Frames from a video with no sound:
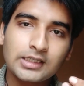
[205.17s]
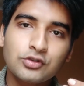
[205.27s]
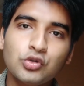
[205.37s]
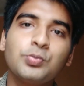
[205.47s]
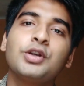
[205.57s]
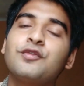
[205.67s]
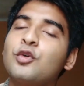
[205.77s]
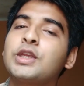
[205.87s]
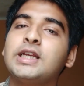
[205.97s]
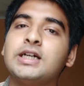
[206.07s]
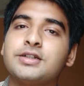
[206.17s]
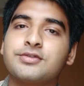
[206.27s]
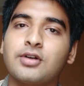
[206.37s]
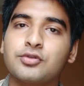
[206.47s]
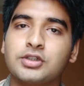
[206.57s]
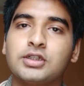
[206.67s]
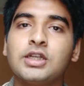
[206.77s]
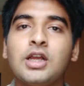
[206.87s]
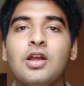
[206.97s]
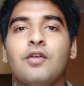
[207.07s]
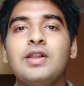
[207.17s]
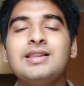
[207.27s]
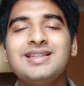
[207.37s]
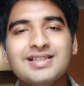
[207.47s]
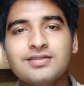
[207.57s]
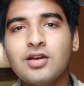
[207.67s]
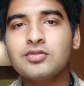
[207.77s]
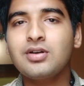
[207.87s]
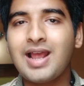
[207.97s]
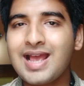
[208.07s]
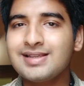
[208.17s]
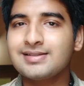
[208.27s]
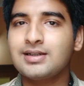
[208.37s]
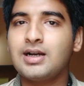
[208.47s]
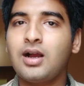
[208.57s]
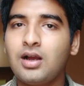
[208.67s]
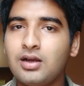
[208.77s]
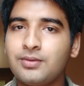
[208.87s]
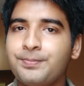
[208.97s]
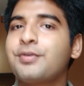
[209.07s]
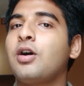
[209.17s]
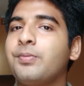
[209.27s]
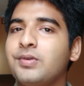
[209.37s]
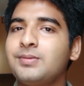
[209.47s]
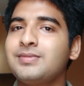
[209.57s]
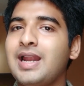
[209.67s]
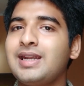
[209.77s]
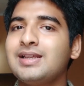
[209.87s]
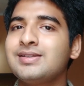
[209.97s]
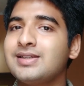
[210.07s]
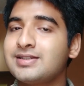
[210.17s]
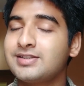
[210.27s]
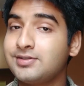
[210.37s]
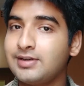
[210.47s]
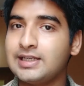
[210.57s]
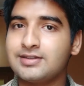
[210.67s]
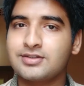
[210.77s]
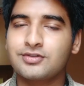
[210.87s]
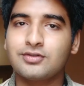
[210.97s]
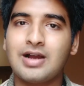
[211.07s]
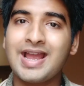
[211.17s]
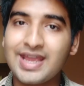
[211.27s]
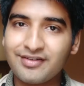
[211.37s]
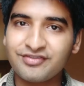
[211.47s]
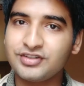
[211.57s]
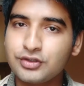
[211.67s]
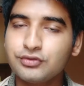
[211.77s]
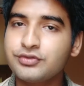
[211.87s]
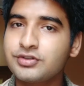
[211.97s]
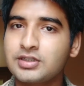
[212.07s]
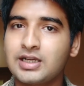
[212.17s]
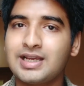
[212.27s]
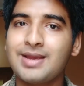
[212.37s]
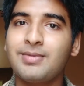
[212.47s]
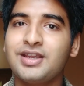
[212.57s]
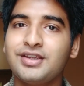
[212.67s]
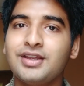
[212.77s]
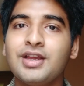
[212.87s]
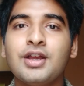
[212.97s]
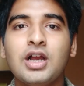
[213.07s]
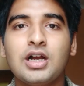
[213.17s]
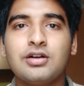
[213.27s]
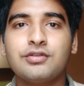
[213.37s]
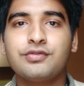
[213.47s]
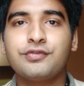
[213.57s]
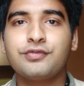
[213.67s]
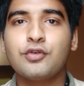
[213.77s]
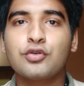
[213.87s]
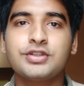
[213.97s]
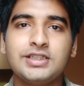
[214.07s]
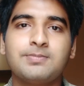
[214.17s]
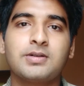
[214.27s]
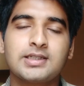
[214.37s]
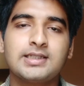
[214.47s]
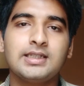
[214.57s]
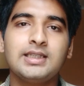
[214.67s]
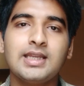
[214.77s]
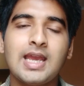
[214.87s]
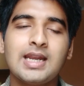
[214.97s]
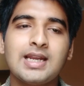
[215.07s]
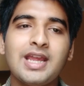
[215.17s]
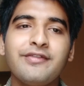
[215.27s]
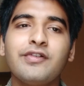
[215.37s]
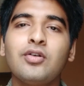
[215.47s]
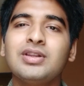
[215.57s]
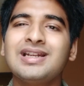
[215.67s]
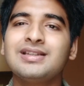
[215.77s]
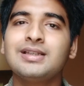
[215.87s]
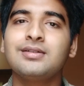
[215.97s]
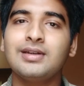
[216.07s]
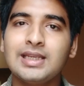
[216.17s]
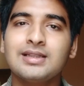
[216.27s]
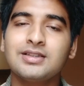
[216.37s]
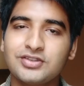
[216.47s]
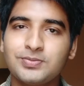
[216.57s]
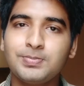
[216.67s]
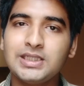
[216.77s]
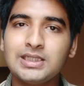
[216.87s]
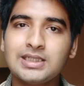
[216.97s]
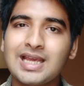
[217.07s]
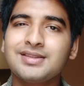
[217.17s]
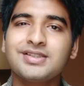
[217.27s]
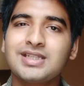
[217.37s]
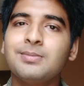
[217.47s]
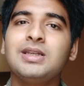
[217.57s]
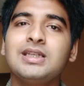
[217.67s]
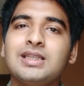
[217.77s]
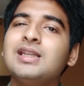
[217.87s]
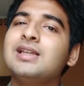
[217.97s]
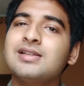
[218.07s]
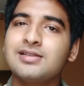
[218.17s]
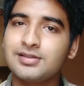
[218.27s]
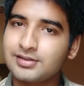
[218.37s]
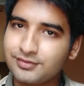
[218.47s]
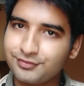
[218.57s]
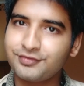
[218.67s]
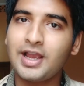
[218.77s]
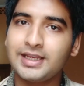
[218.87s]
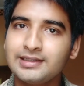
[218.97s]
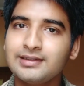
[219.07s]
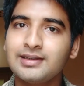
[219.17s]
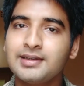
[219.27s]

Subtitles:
2.4 gigahertz router. Well, this router has a problem, that is its range. So I have used MI4C personally, and I found that the speed and the stability is fine,